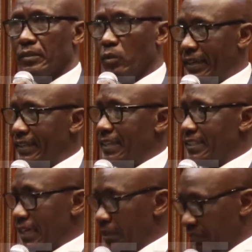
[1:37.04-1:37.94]
or
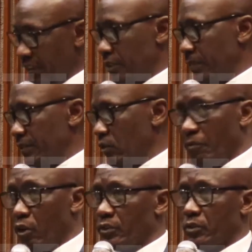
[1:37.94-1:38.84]
international investment
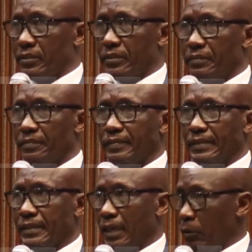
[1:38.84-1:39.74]
of all sorts.
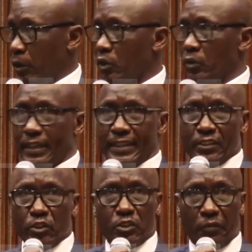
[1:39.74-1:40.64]
And we all know that
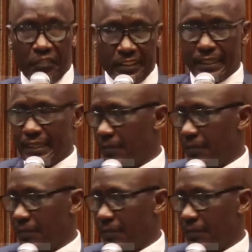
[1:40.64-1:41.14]
there's not sufficient